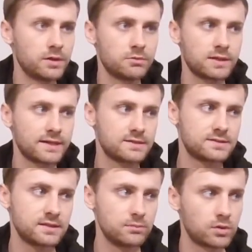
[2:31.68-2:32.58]
you would like to
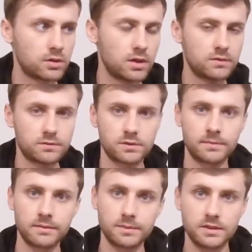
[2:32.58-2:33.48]
see more of, or
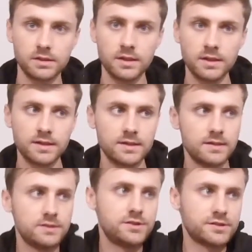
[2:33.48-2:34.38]
maybe
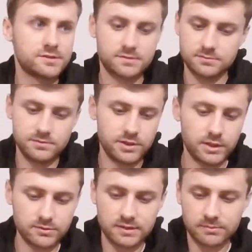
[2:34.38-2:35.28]
just, you
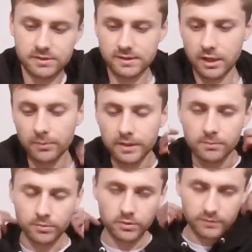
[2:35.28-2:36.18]
know, something to help me
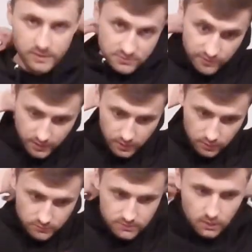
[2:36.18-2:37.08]
improve these videos.